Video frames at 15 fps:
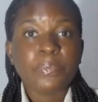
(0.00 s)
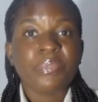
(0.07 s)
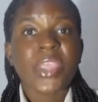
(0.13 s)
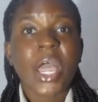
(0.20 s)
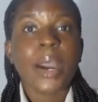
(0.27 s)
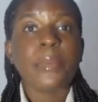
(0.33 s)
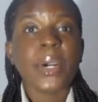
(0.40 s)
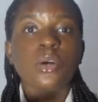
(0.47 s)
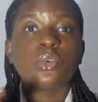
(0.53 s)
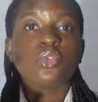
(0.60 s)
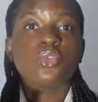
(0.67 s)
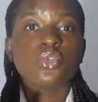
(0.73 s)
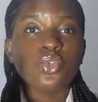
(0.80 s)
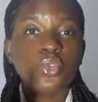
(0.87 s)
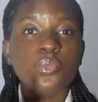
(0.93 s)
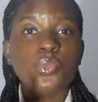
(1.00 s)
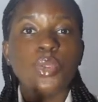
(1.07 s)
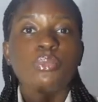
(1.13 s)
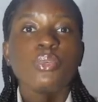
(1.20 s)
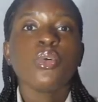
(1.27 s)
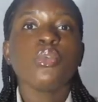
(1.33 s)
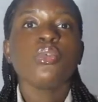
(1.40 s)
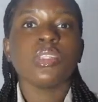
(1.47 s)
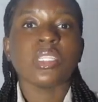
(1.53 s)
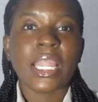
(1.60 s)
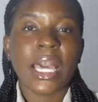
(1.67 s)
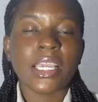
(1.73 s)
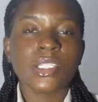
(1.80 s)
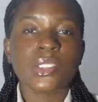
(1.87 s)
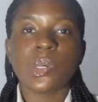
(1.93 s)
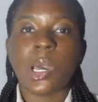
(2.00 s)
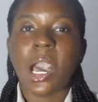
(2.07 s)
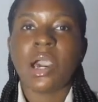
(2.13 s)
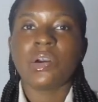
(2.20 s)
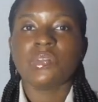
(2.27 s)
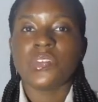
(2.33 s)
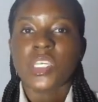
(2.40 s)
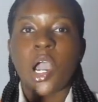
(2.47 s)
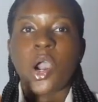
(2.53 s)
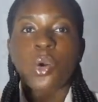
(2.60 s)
about 2 people would like to have their